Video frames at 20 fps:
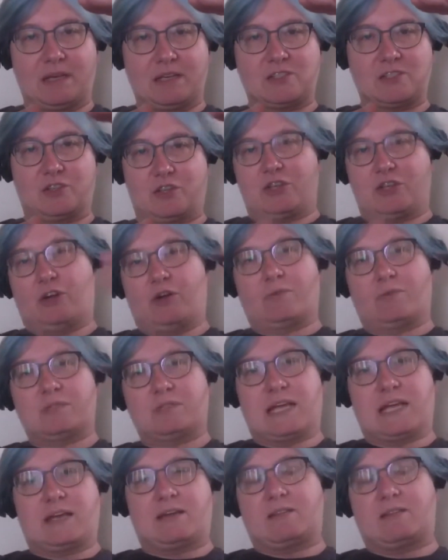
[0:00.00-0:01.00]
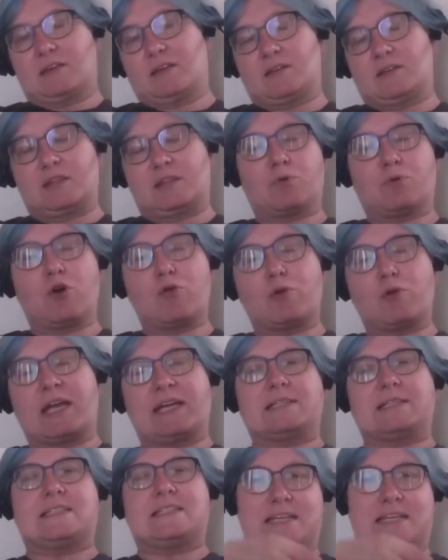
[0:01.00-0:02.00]
So, say the Pro
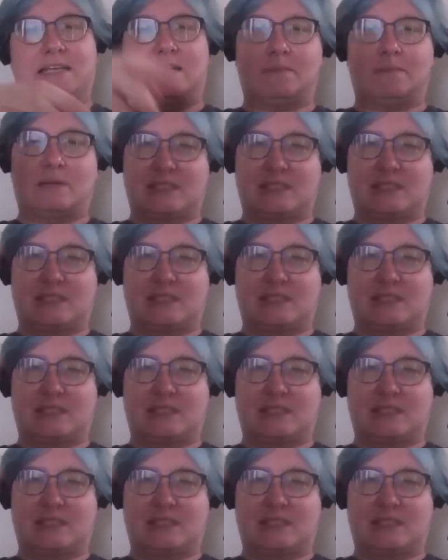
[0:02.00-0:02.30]
Git team